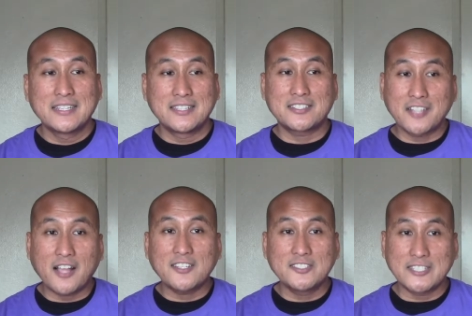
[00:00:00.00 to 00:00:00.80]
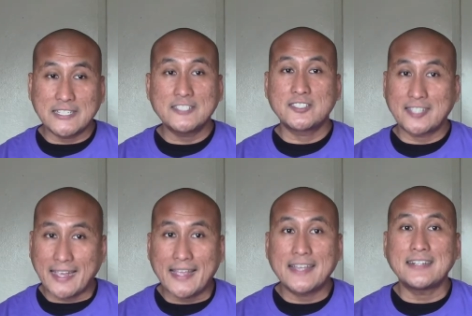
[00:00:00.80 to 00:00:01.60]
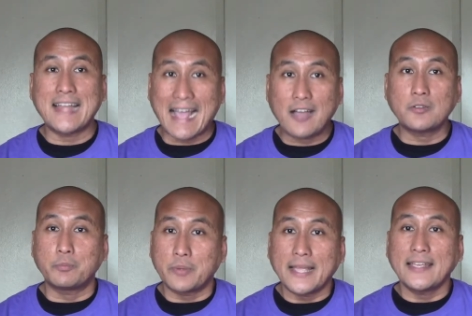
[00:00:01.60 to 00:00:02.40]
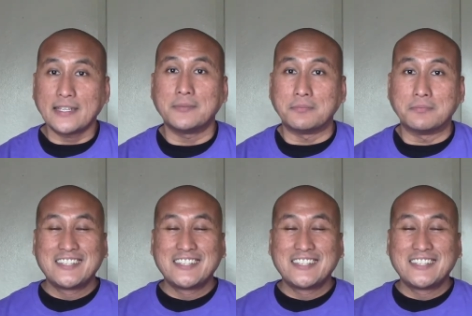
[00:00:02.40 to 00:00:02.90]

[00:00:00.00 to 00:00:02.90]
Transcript: technologies can outplay him.